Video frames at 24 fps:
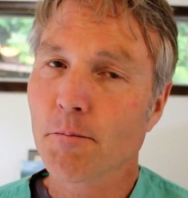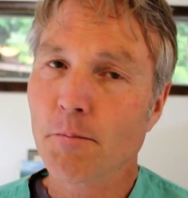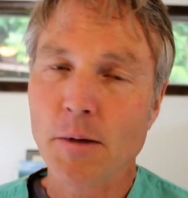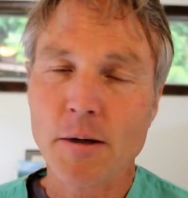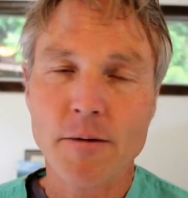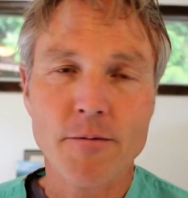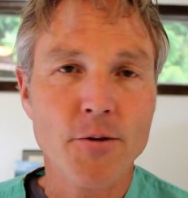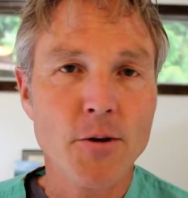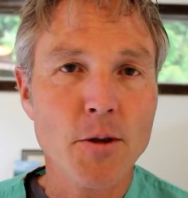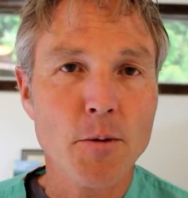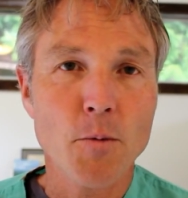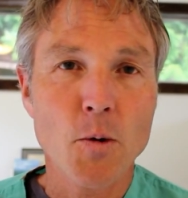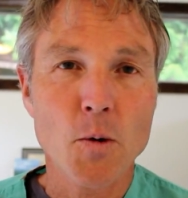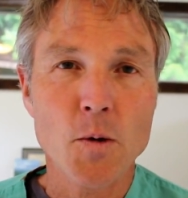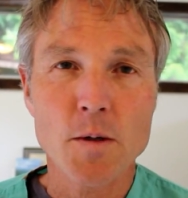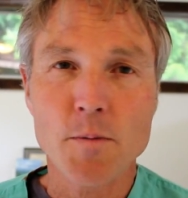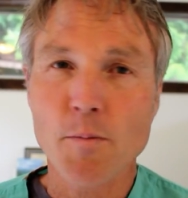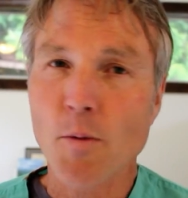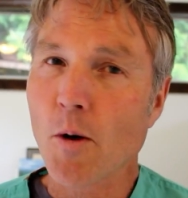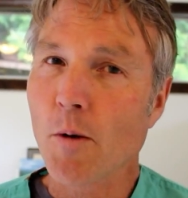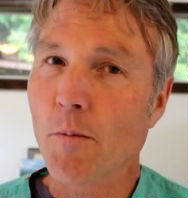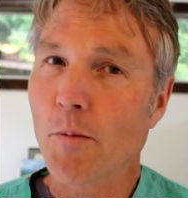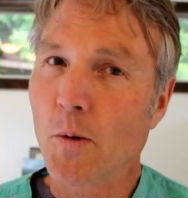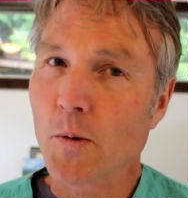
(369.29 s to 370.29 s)
But for the
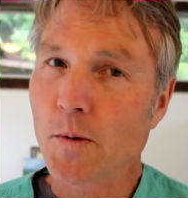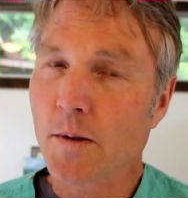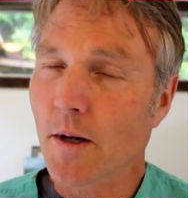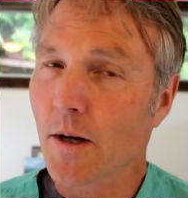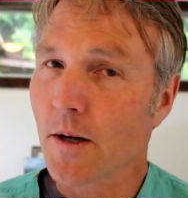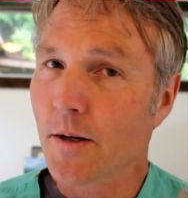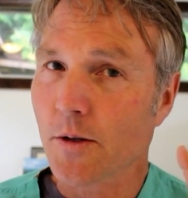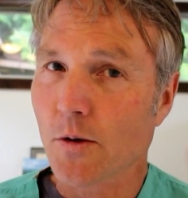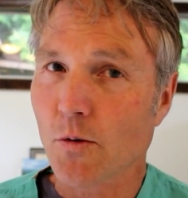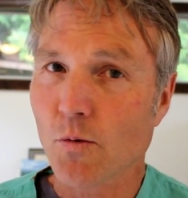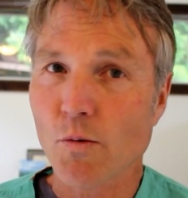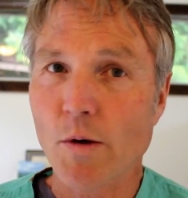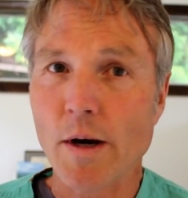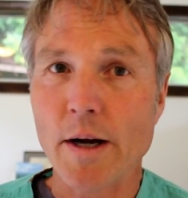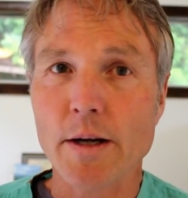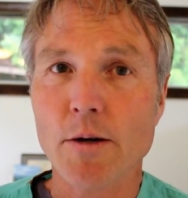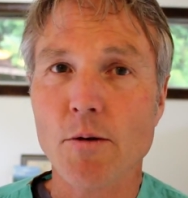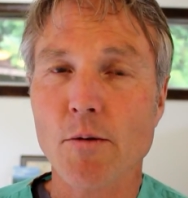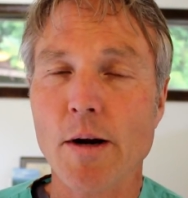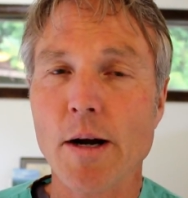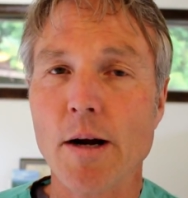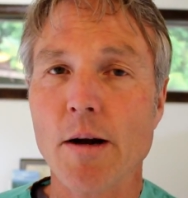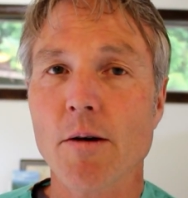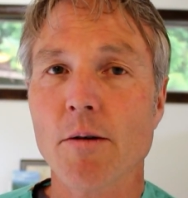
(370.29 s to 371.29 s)
most part, most guys are
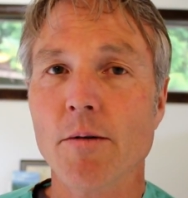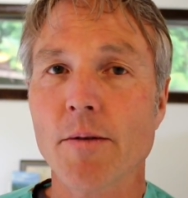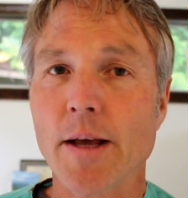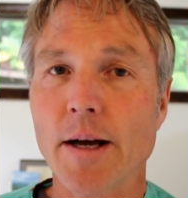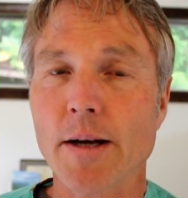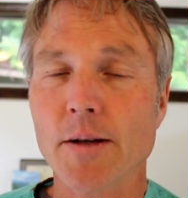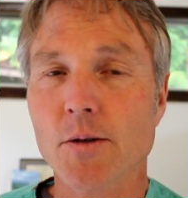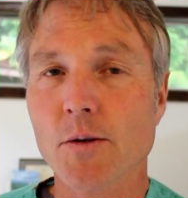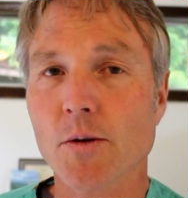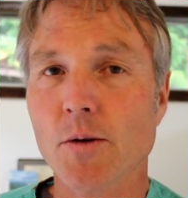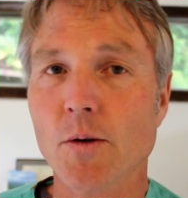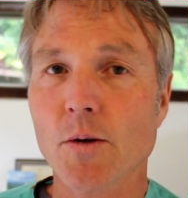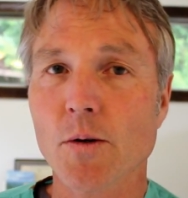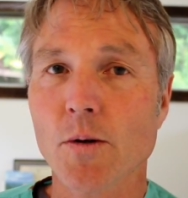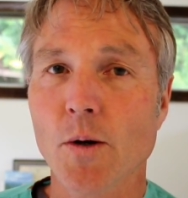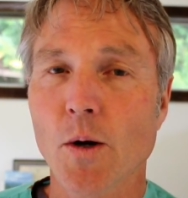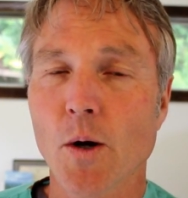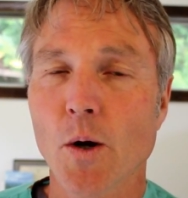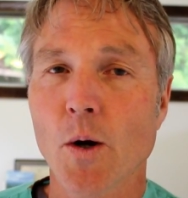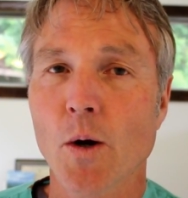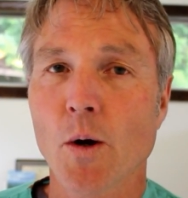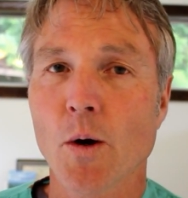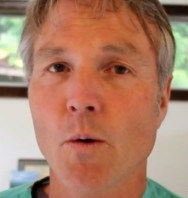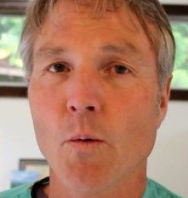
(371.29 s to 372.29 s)
right around that sort of
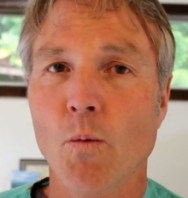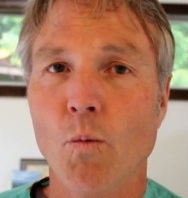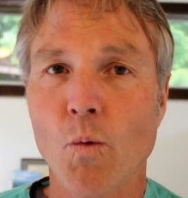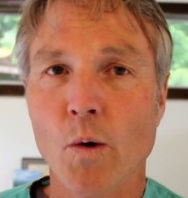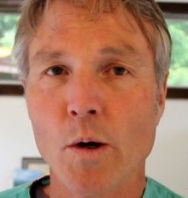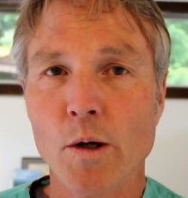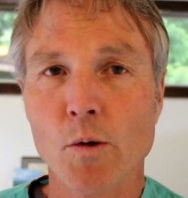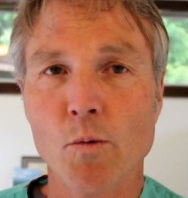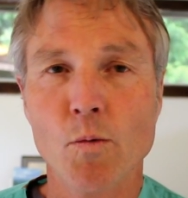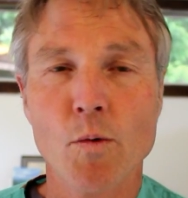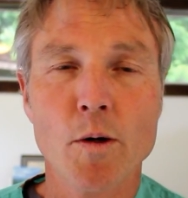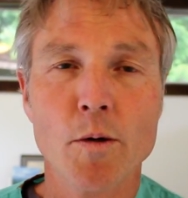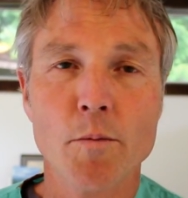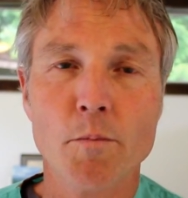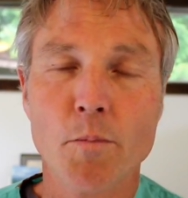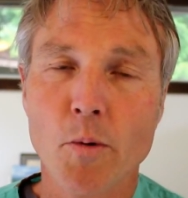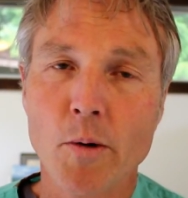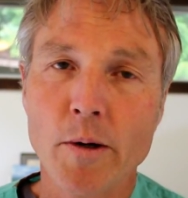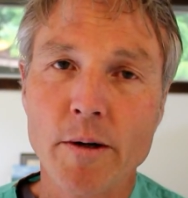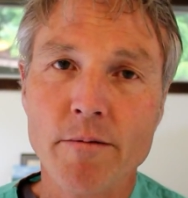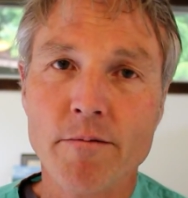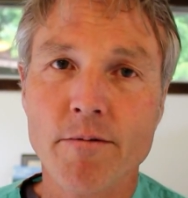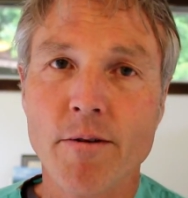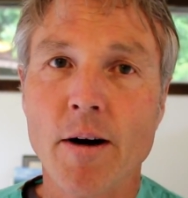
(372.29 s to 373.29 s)

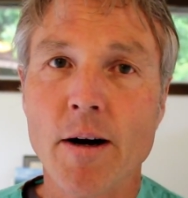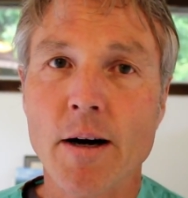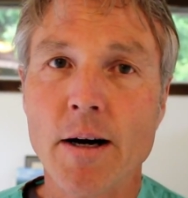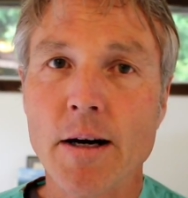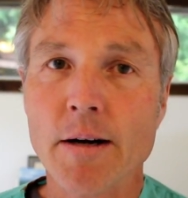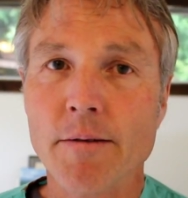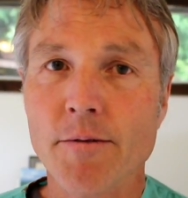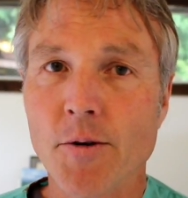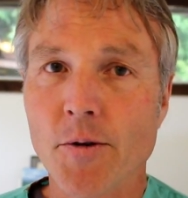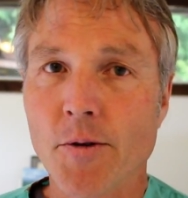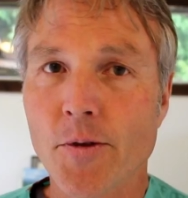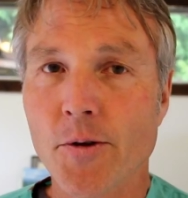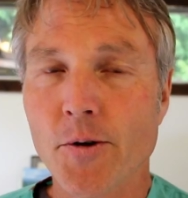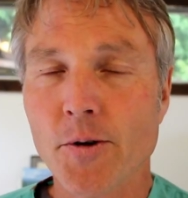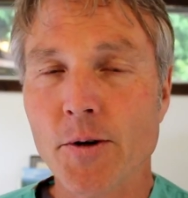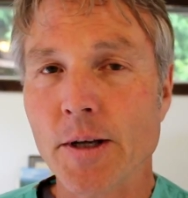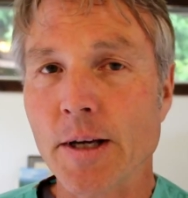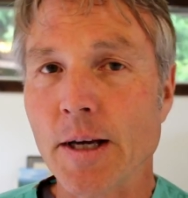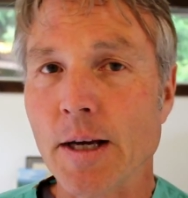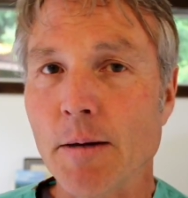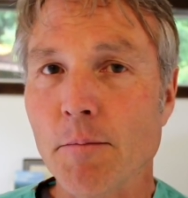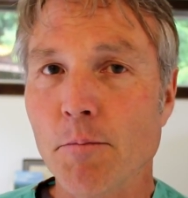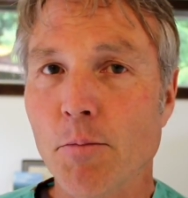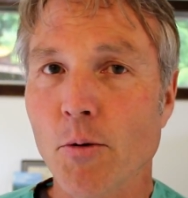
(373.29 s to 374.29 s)
101.5 or
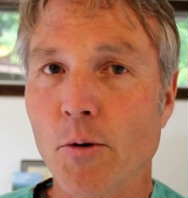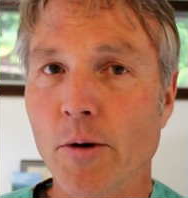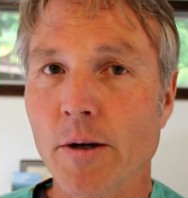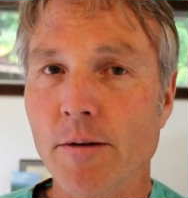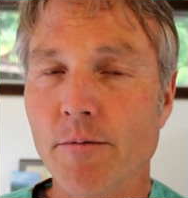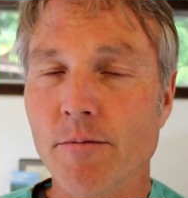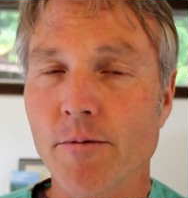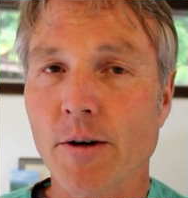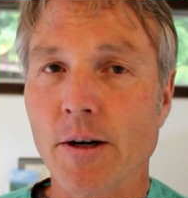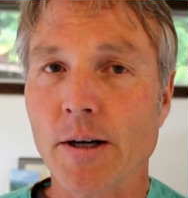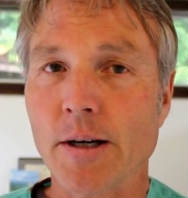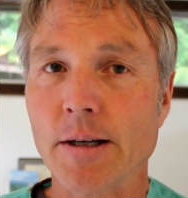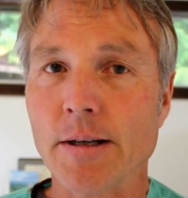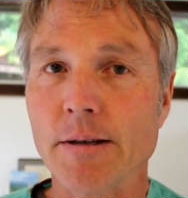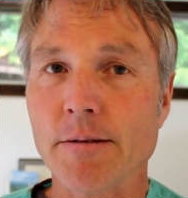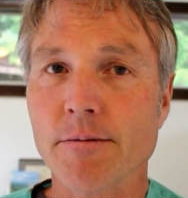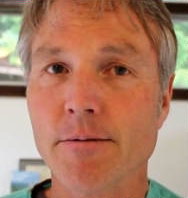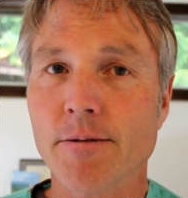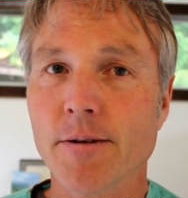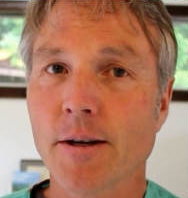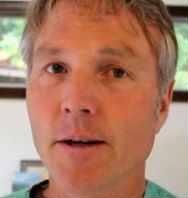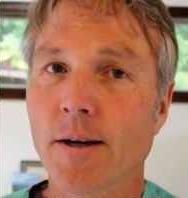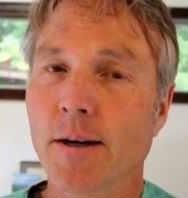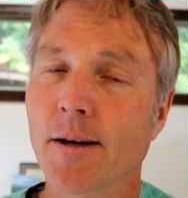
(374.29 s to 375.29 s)

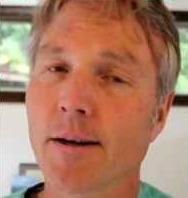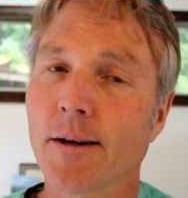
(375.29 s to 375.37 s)
38.5.